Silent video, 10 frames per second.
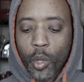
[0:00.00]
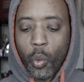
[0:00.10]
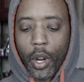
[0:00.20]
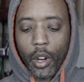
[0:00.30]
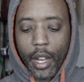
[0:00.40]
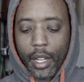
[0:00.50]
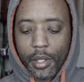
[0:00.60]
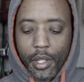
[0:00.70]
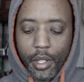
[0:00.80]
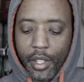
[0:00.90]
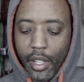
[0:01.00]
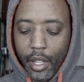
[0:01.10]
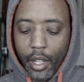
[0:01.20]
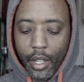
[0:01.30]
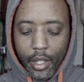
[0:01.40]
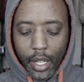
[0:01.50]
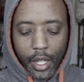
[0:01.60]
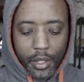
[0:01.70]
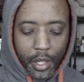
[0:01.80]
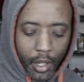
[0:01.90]
Whereas the
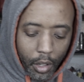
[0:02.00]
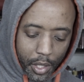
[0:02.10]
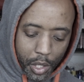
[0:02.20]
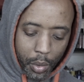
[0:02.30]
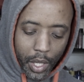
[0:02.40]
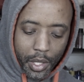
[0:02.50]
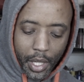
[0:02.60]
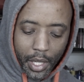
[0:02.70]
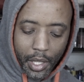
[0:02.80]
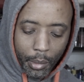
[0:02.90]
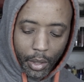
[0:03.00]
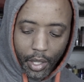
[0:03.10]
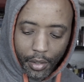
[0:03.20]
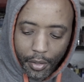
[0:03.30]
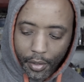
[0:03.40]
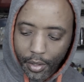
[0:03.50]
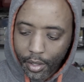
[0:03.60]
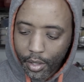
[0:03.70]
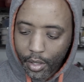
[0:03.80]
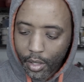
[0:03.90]
TRS-26, I believe,
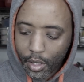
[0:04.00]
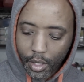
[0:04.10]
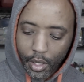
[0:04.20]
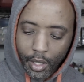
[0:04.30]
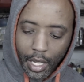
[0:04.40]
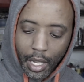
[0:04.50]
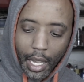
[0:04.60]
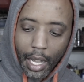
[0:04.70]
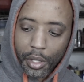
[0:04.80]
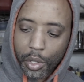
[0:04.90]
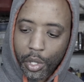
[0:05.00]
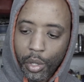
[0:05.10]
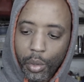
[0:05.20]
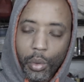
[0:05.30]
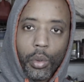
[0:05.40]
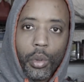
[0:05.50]
has two